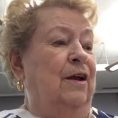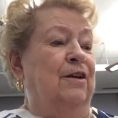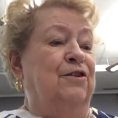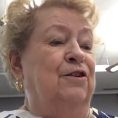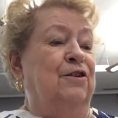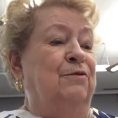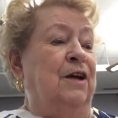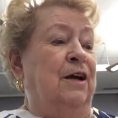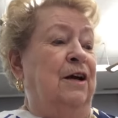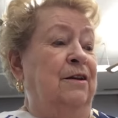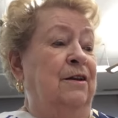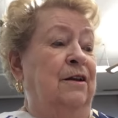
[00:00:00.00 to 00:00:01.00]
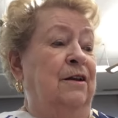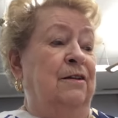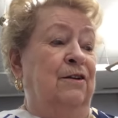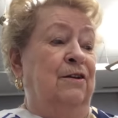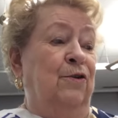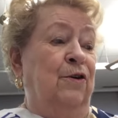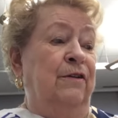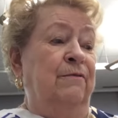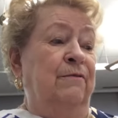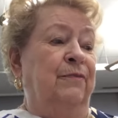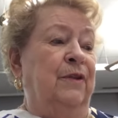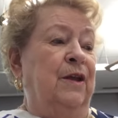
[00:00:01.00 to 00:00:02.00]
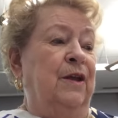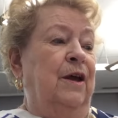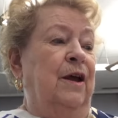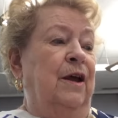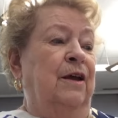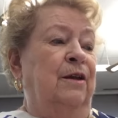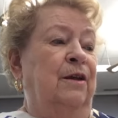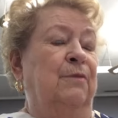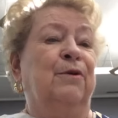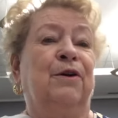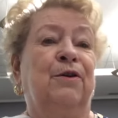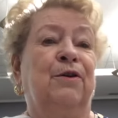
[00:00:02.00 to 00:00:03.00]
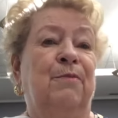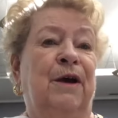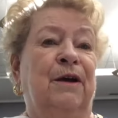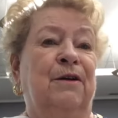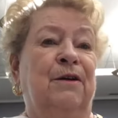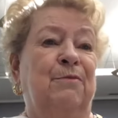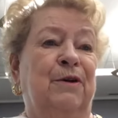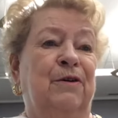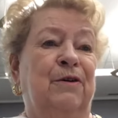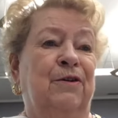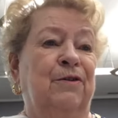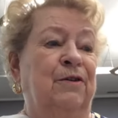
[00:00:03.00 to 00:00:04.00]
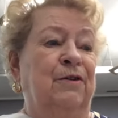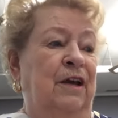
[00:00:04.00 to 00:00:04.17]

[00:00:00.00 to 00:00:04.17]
She died in Illinois, and they brought her back and buried her in